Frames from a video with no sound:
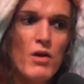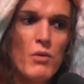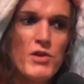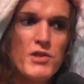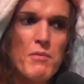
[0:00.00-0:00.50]

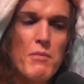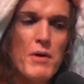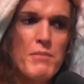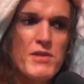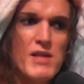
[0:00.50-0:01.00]
What's some of
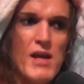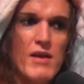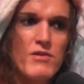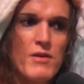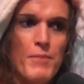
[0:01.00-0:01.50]
my
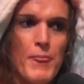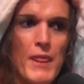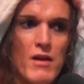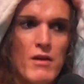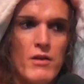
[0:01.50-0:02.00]
mistakes?
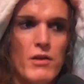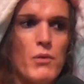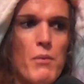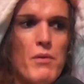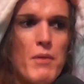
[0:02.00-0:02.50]
The
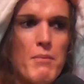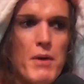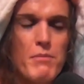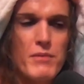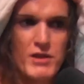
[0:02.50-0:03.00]
one with my
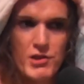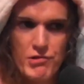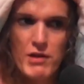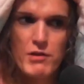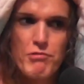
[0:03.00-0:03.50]
mum
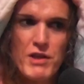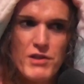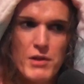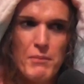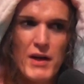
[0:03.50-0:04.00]

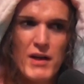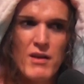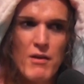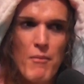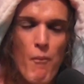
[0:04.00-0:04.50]
springs to mind.